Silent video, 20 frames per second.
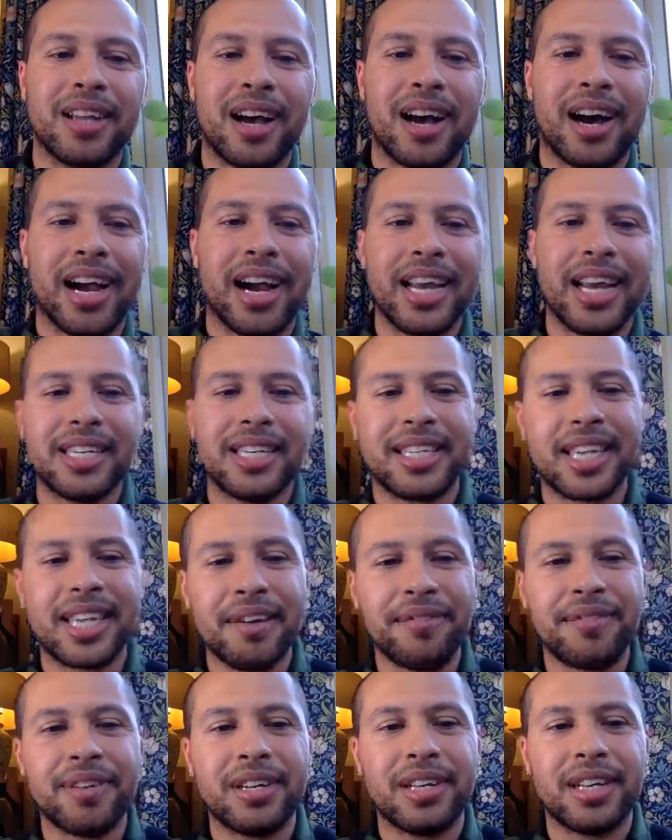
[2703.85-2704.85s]
I
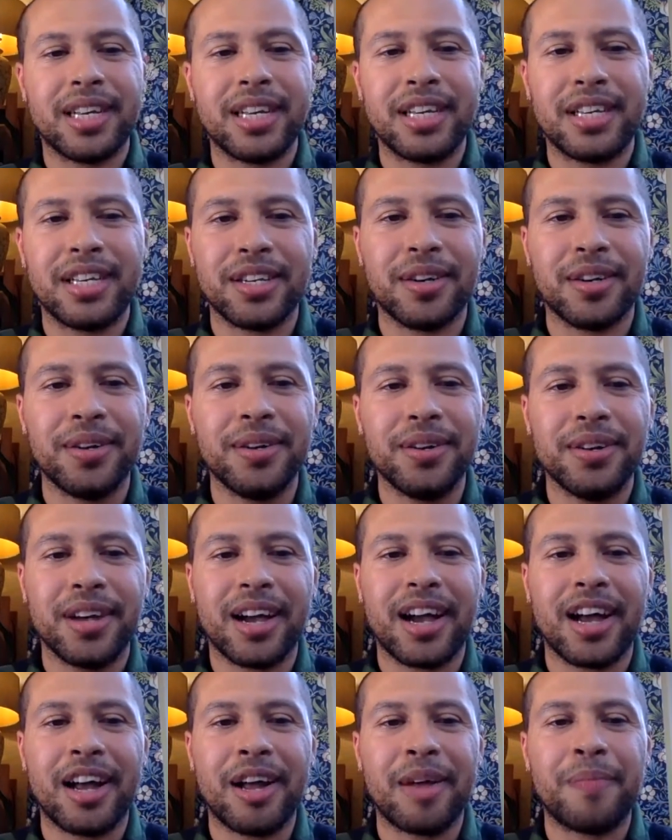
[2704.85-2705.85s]
definitely do.
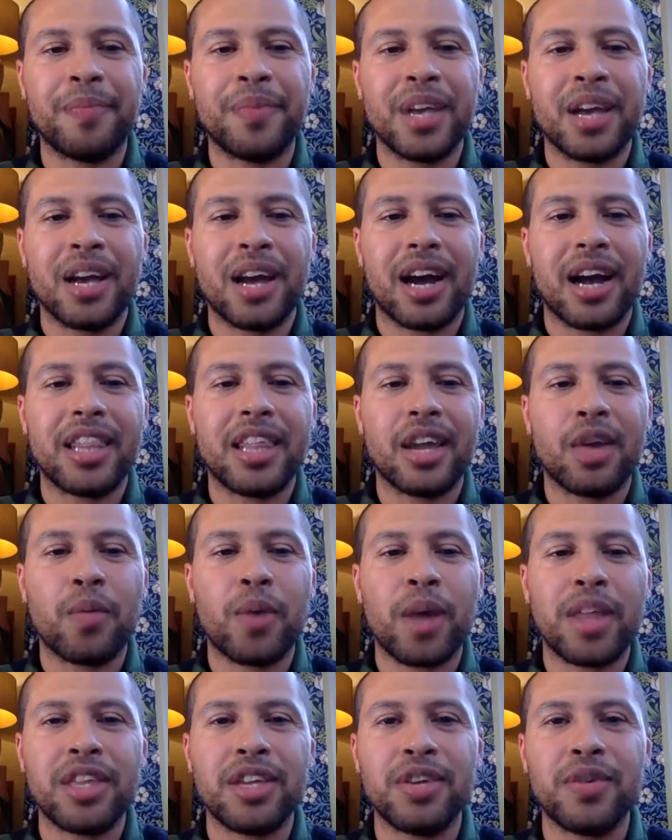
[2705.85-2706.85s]
I think
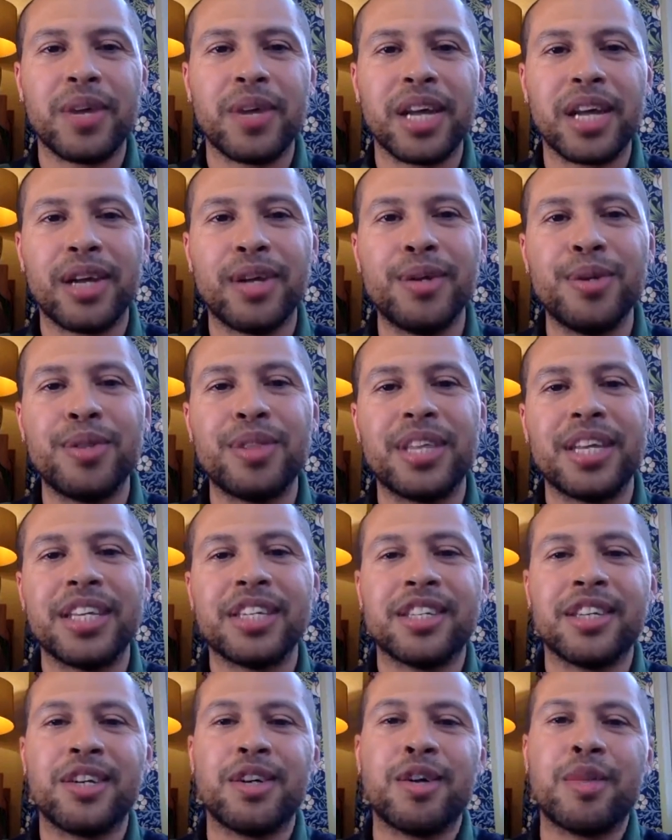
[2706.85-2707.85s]
whether you include
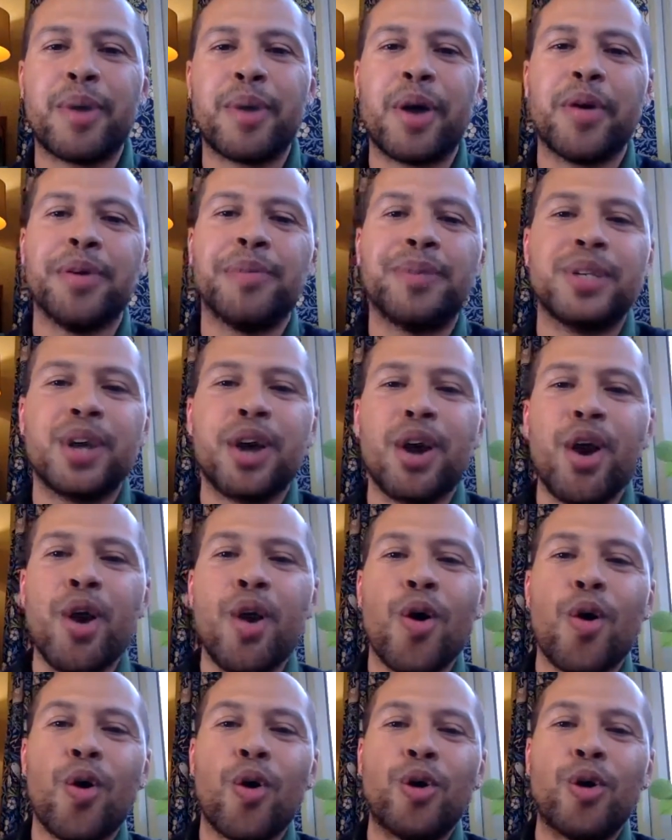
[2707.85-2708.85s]
things in your poems
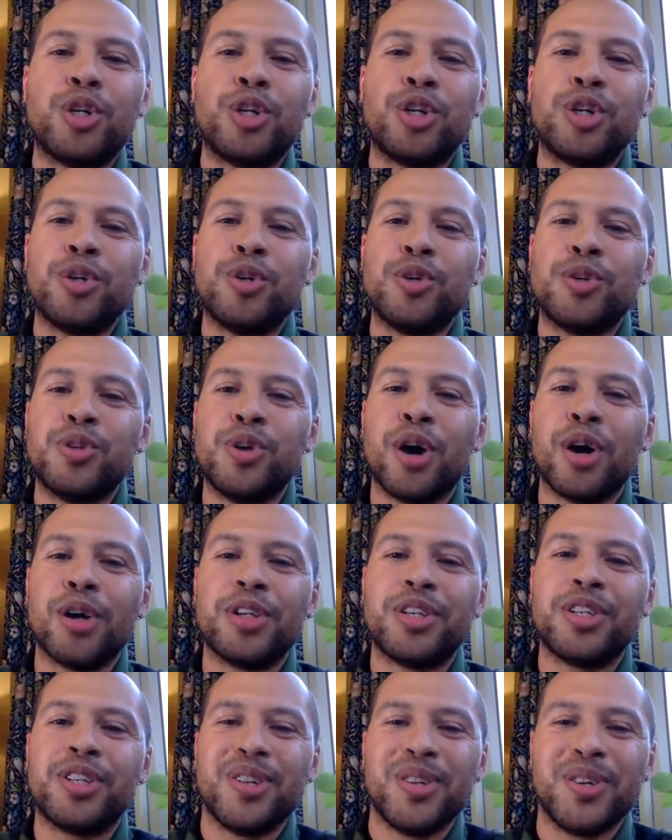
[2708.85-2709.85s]
or choose
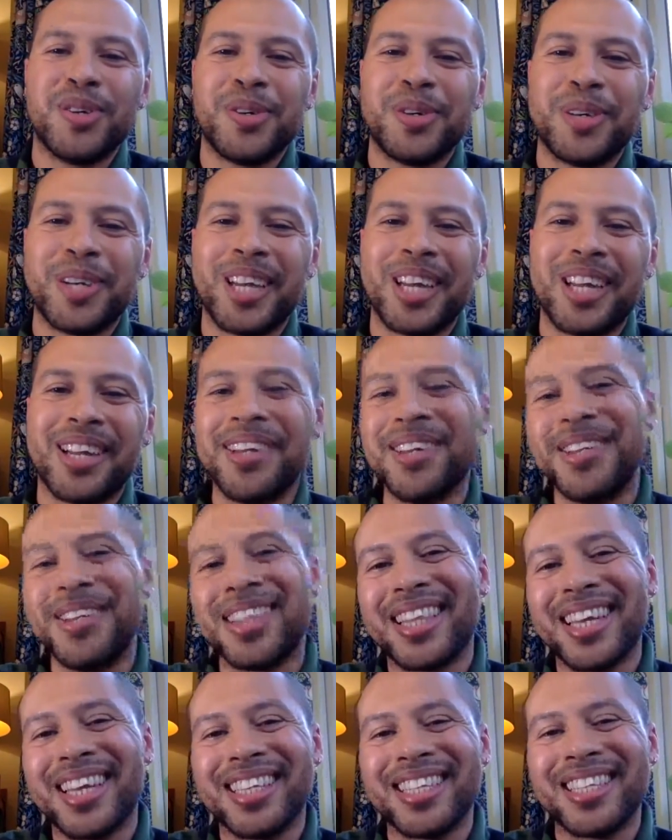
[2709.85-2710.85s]
not to include
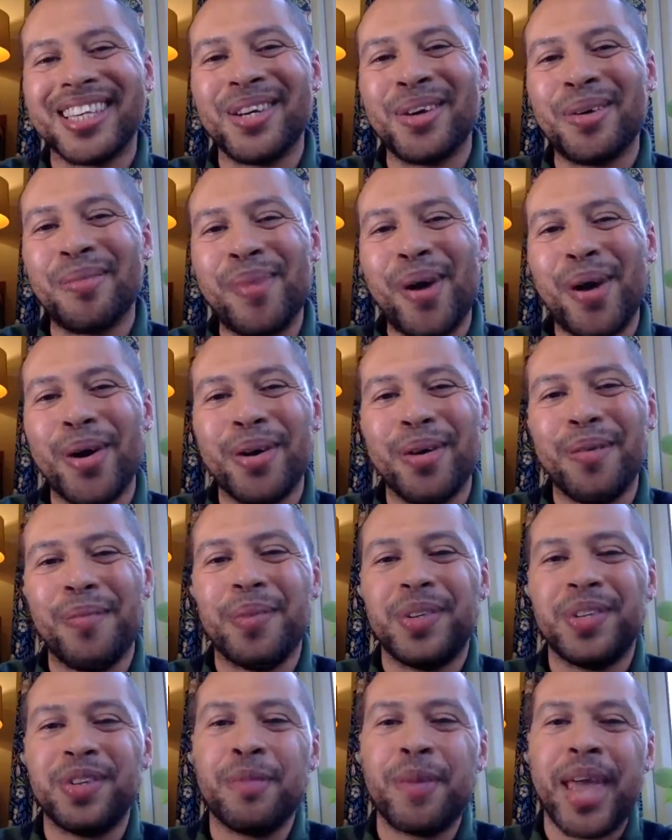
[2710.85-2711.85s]
things in your
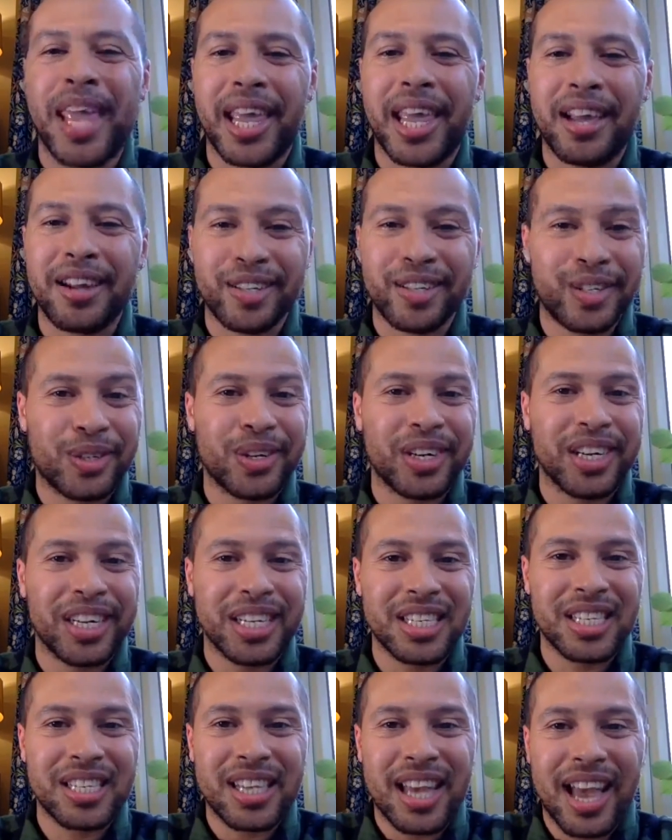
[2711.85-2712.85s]
poems, you're making a choice.